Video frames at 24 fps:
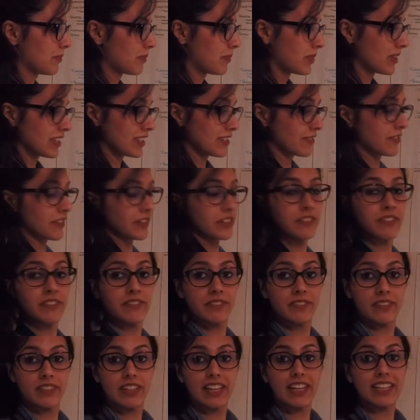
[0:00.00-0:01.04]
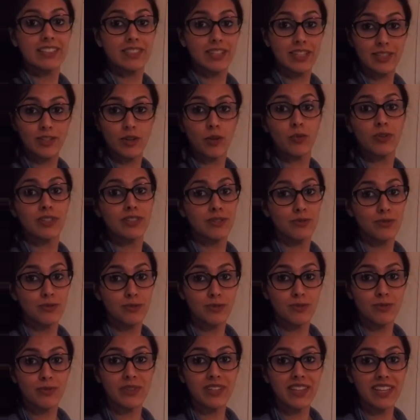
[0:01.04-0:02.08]
But it's always
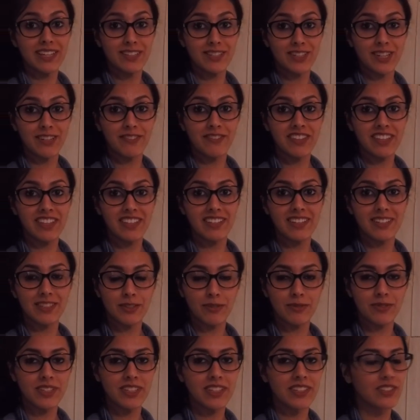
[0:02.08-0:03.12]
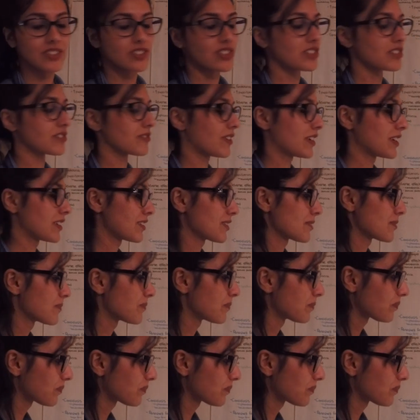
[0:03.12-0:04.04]
used with HIV-associated gingivitis.